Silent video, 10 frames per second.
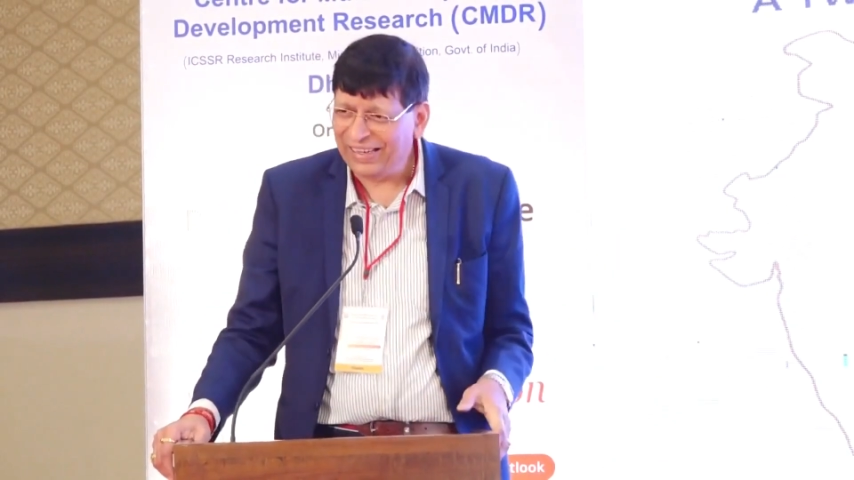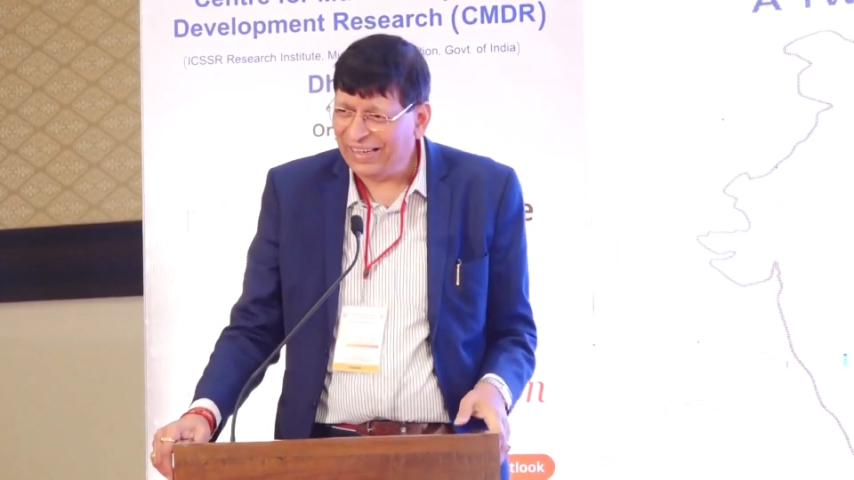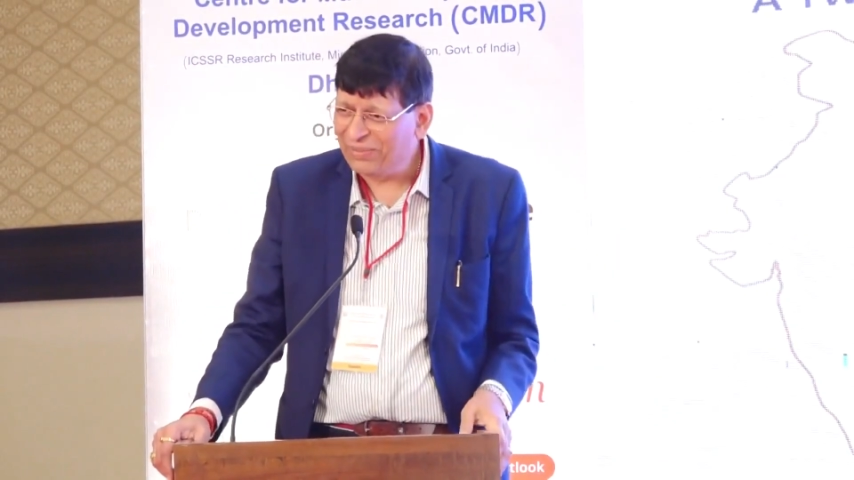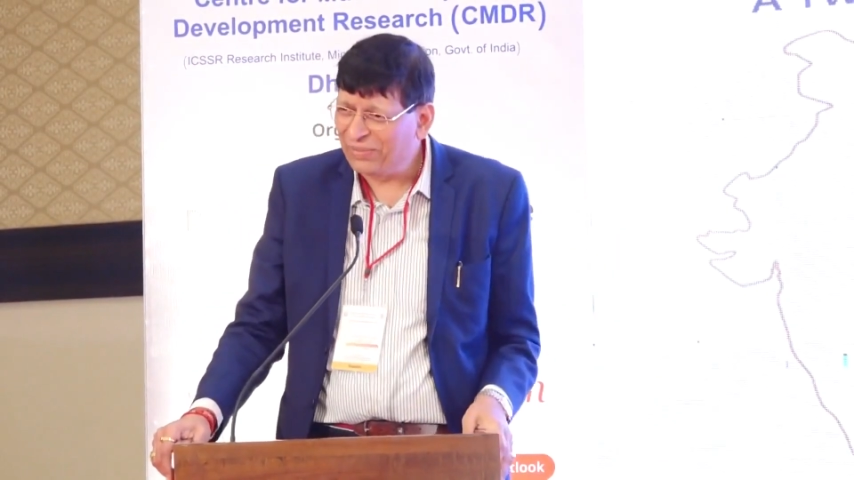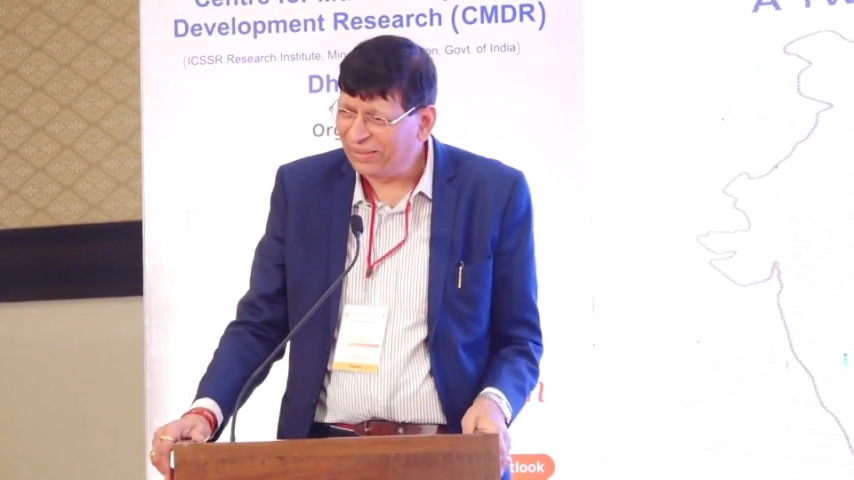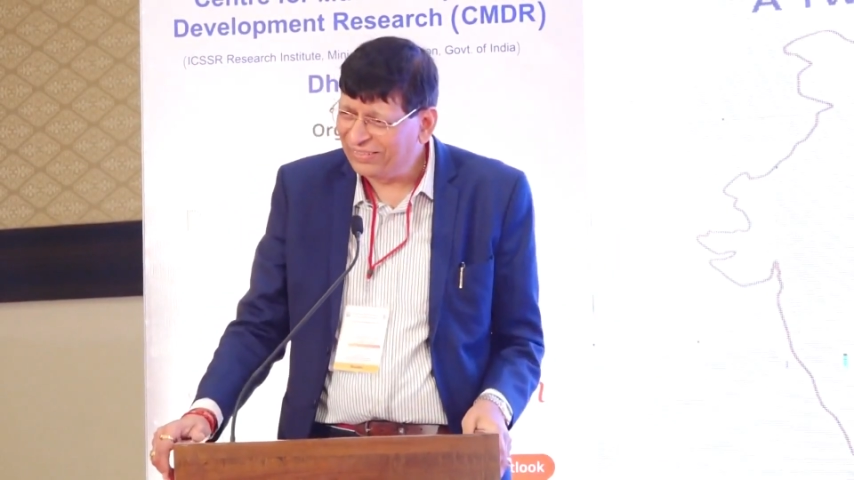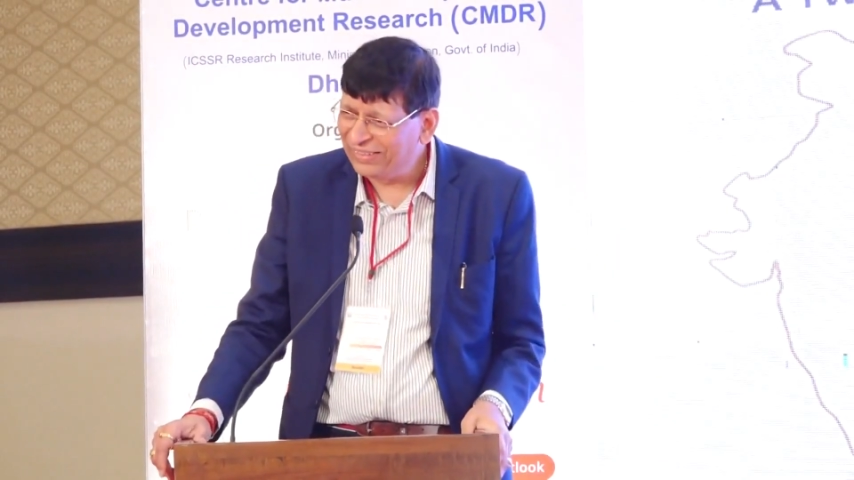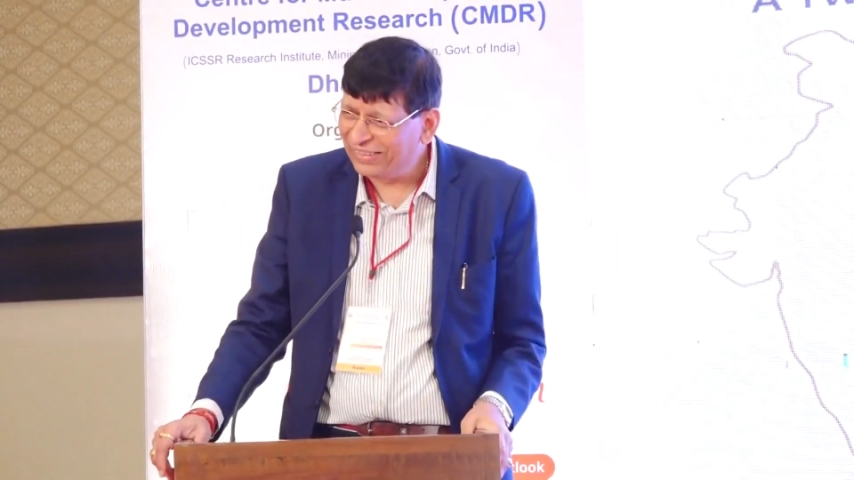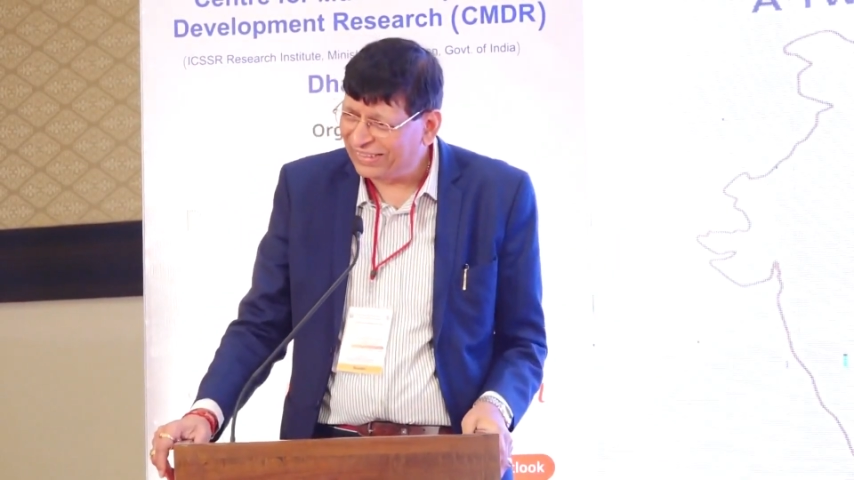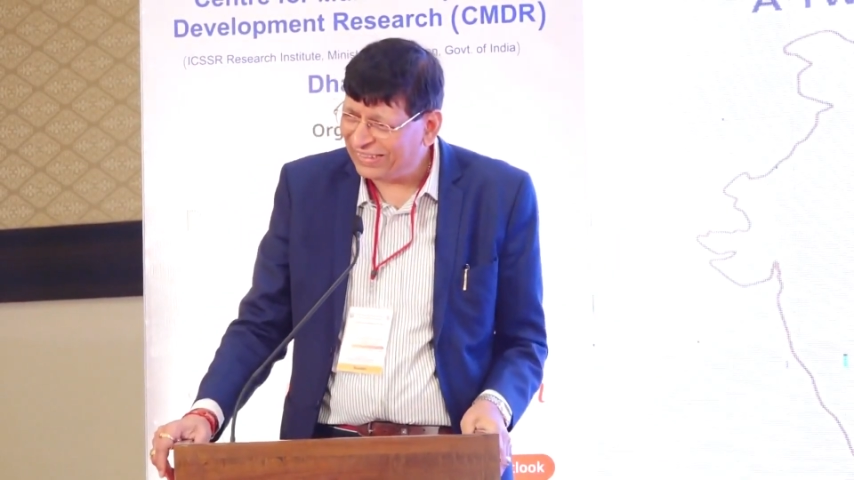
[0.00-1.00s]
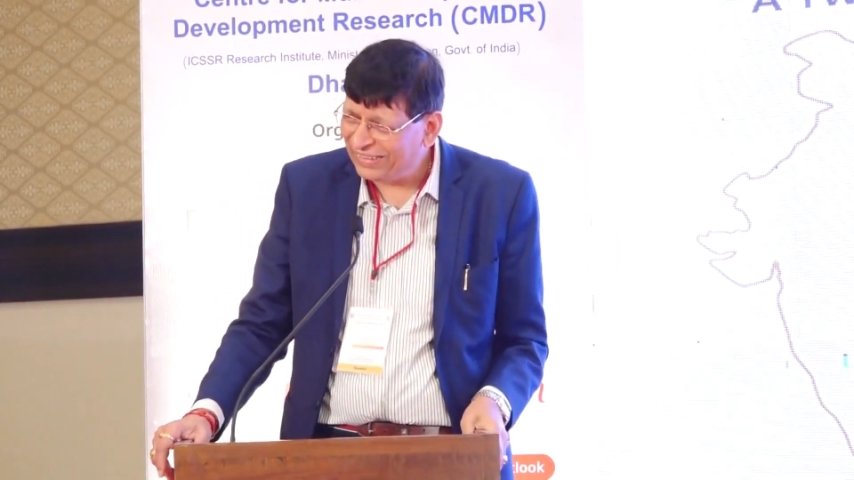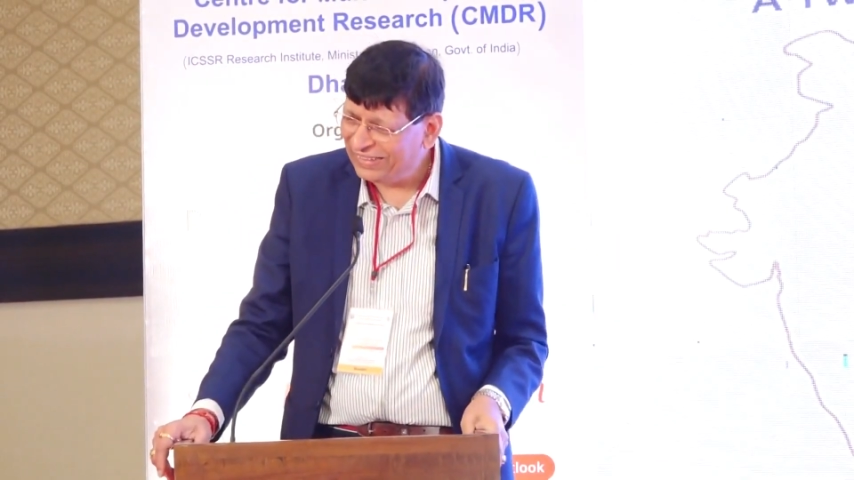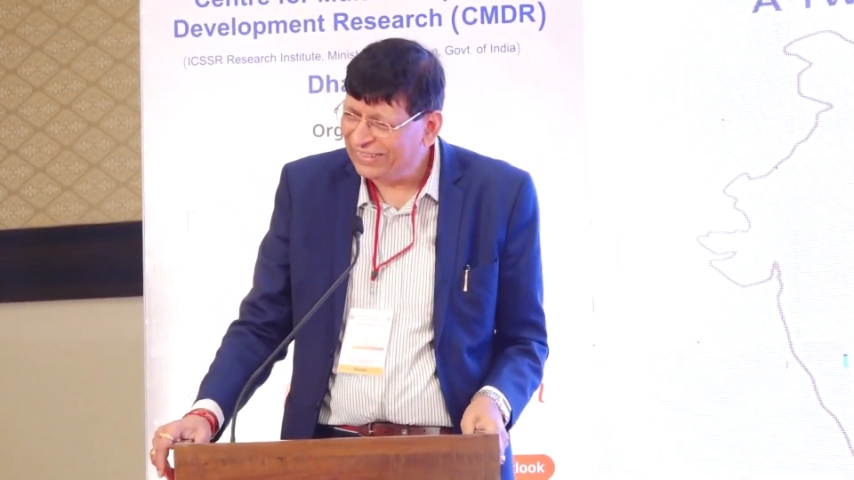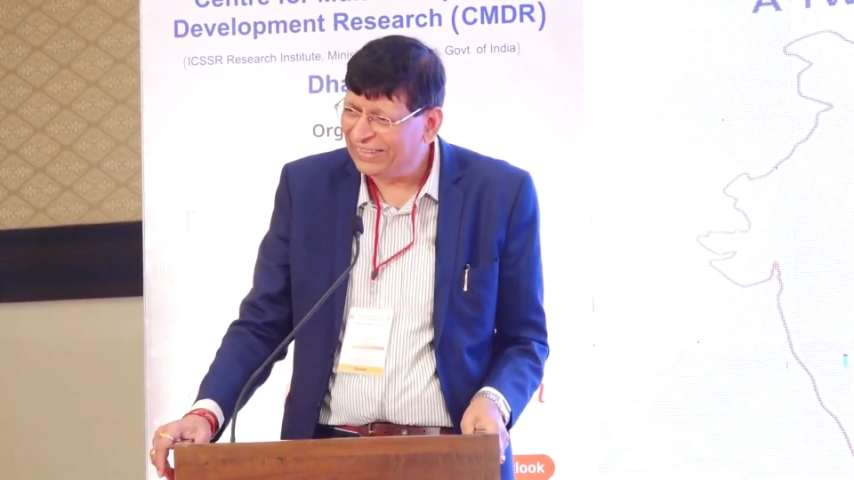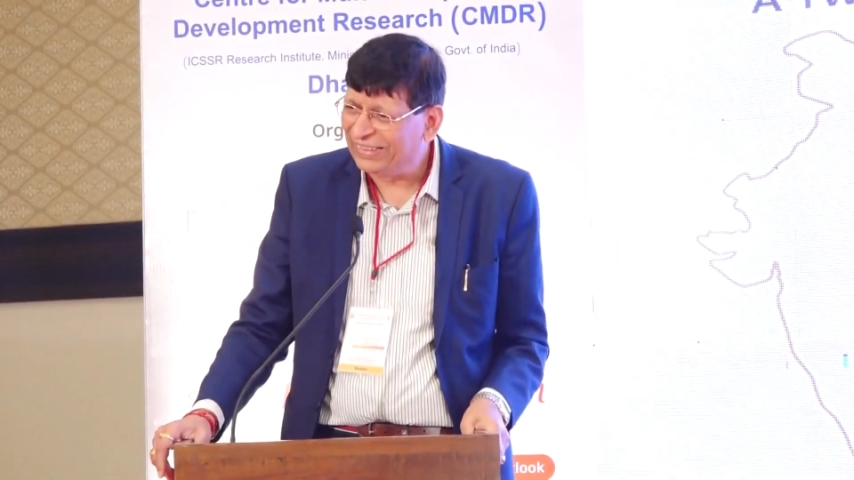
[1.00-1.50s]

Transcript: I am not the current